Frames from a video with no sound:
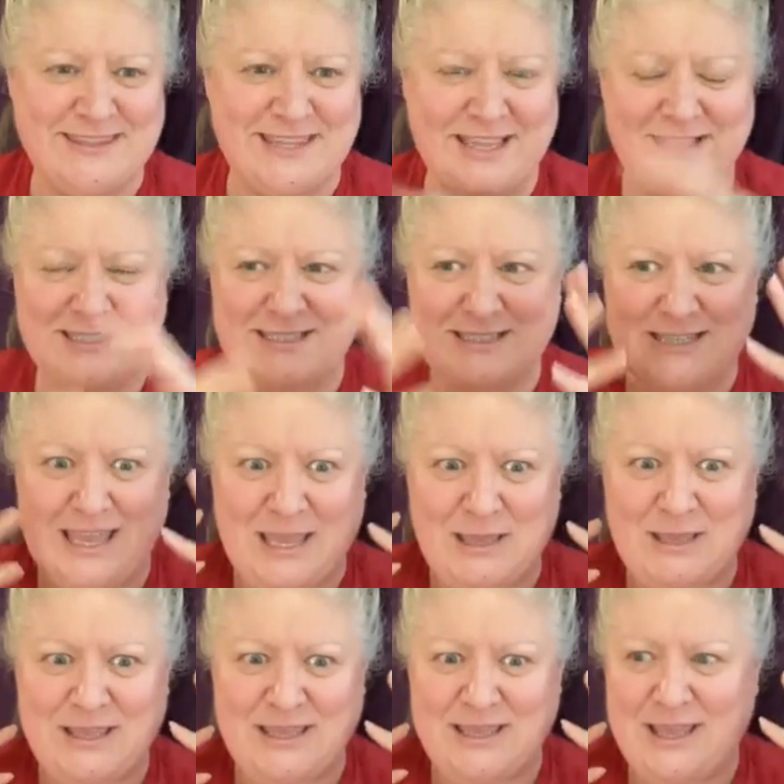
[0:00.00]
it's
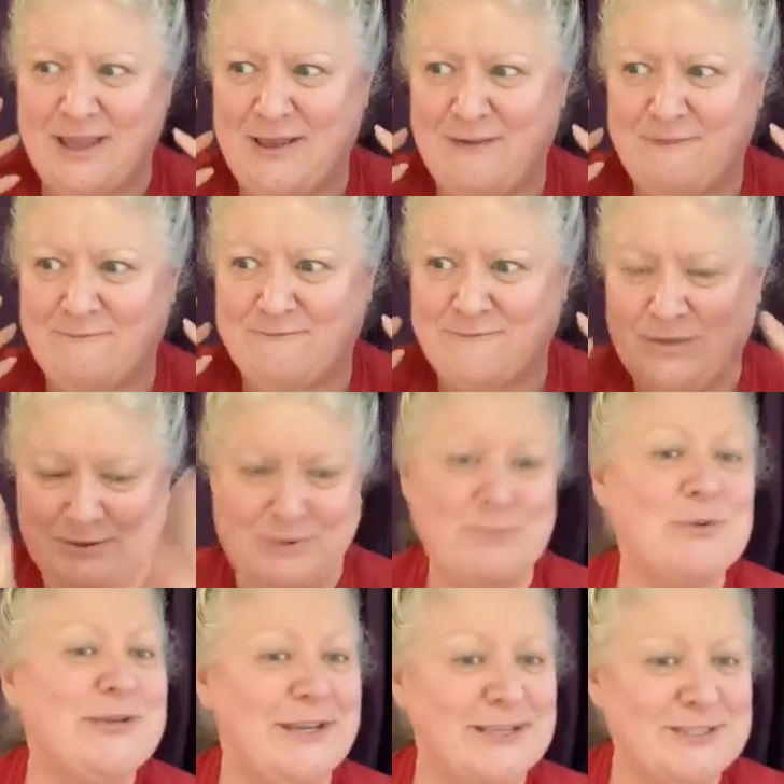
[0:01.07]
a very
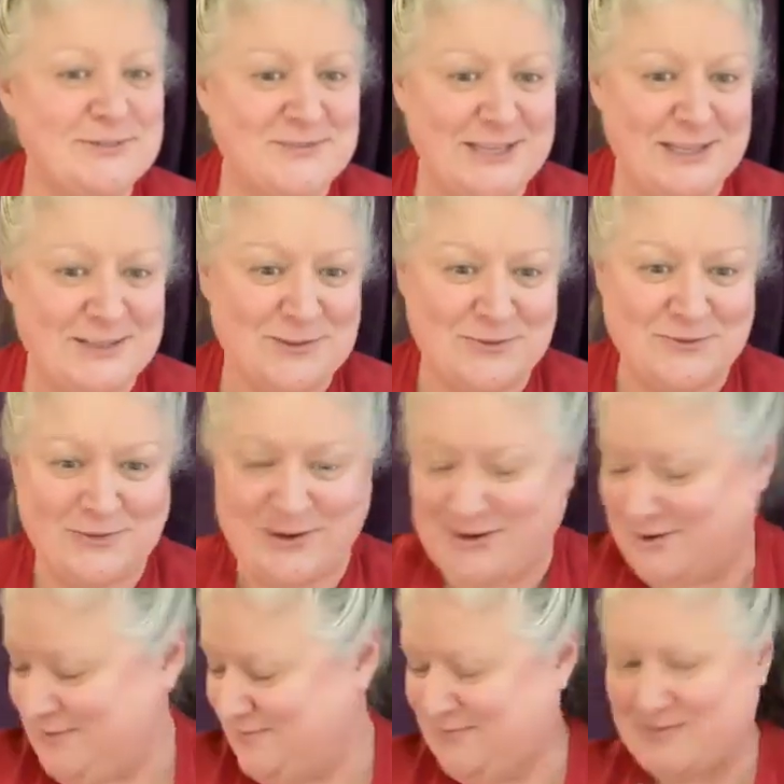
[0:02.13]
productive day so far.